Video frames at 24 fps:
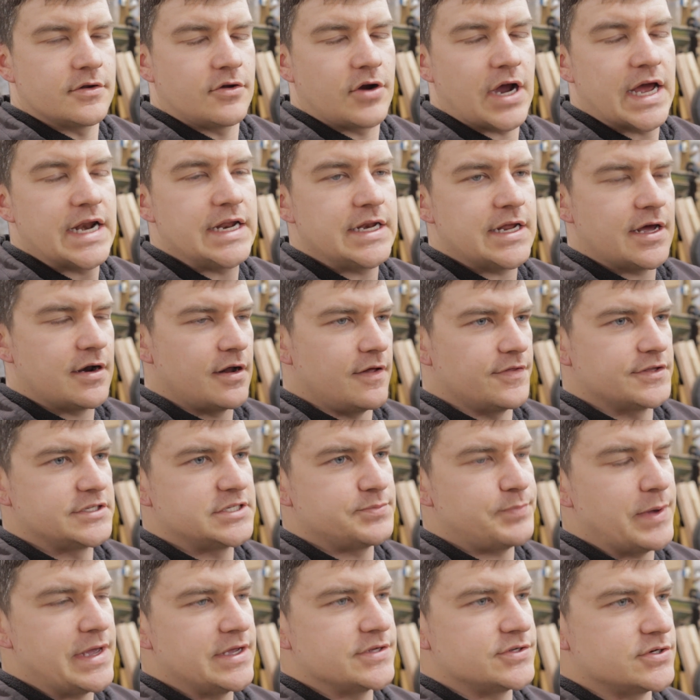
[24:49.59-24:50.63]
all the
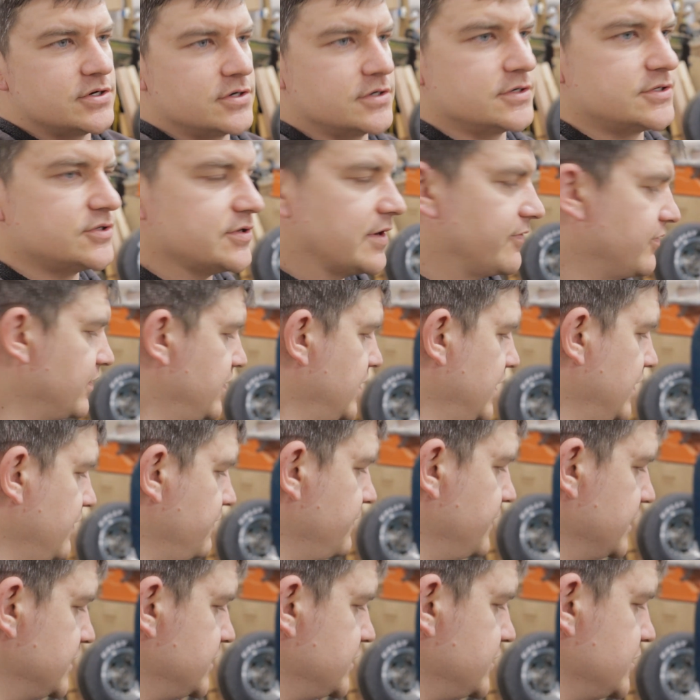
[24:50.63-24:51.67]
spacers so everything
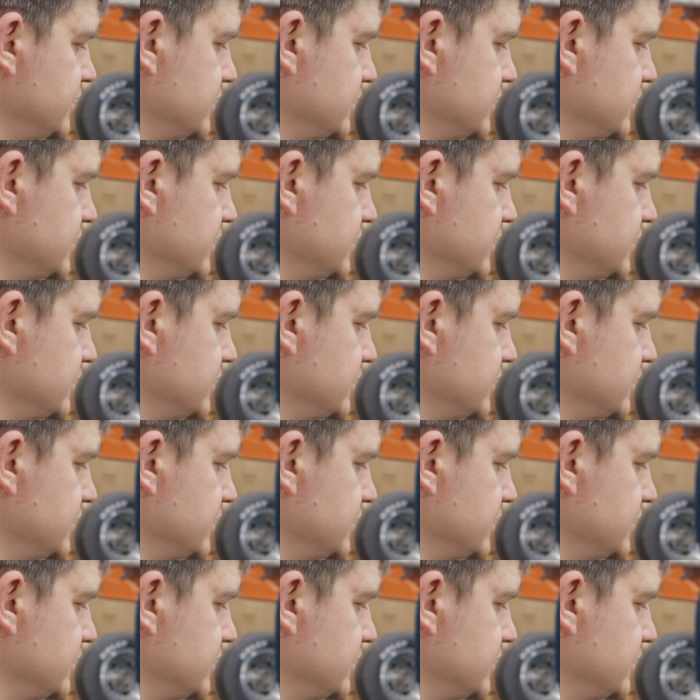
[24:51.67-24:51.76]
fits